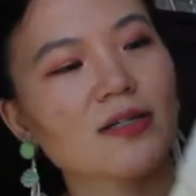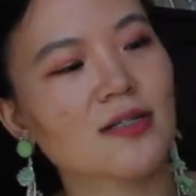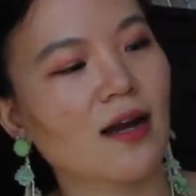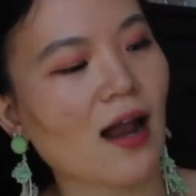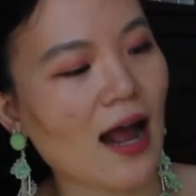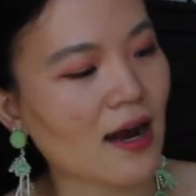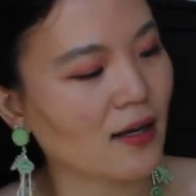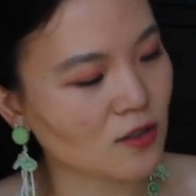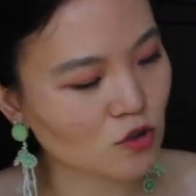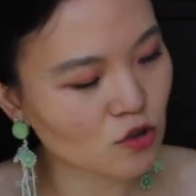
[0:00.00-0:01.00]
sun
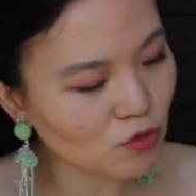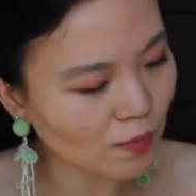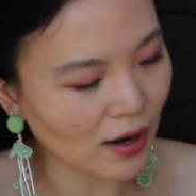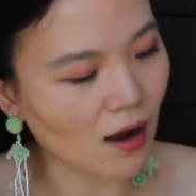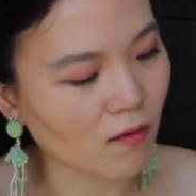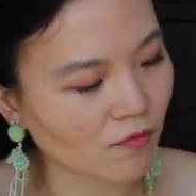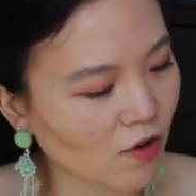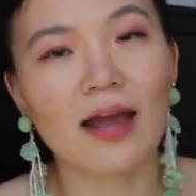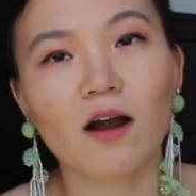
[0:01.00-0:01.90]
hat is super helpful.